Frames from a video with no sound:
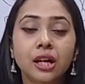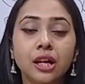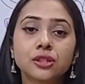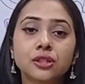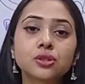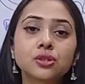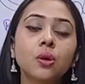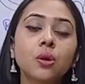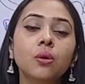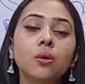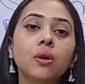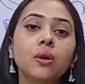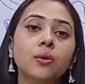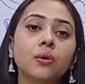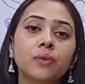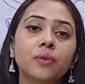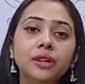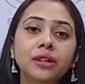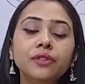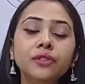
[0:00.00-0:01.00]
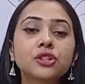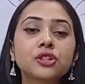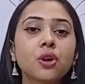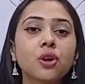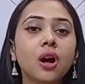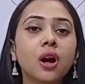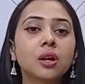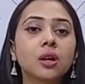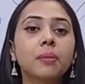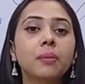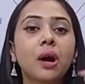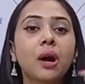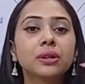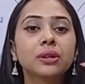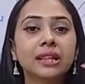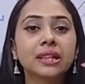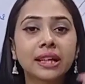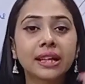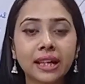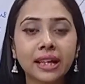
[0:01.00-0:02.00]
So when we talk about
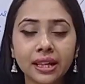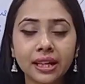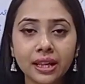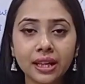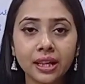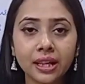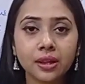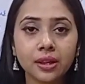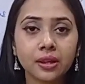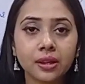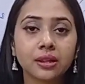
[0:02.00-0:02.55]
the kidney,